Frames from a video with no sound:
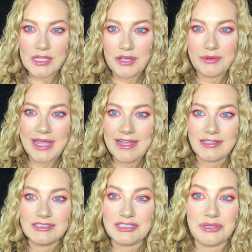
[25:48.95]
Okay,
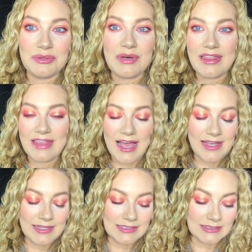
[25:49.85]
so
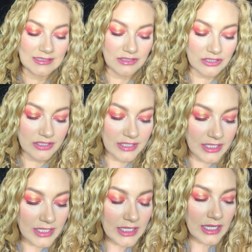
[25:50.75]
that is the look.
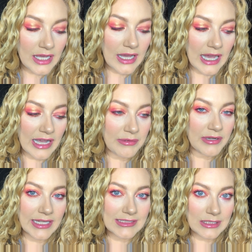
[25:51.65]
I will
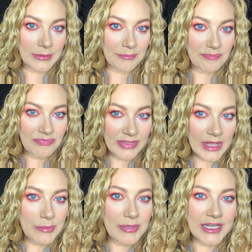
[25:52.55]
get some
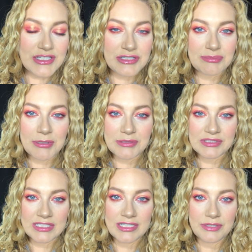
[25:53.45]
pictures
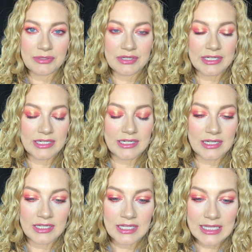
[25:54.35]
posted on
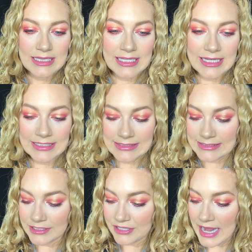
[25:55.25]
the
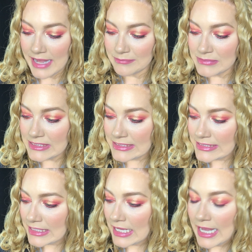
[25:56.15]
Instagrams,
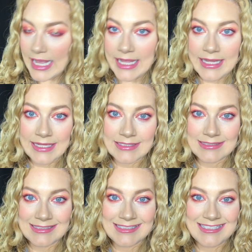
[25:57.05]

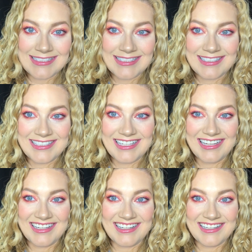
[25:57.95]
and
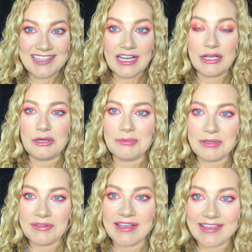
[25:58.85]
I hope you
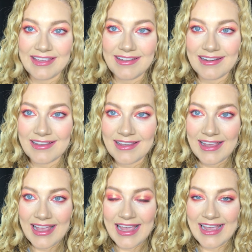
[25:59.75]
like it.
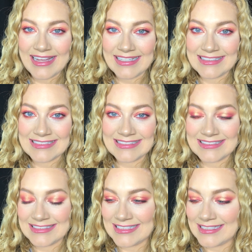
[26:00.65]

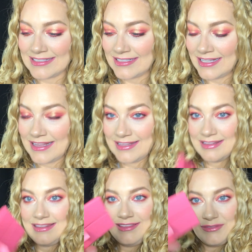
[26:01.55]
And
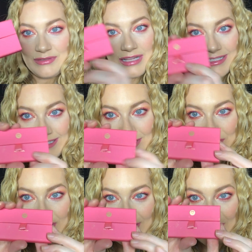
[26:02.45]
that's the
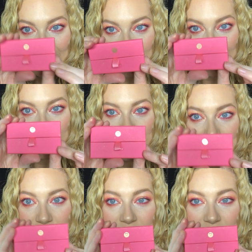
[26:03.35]
Viseart Chou Chou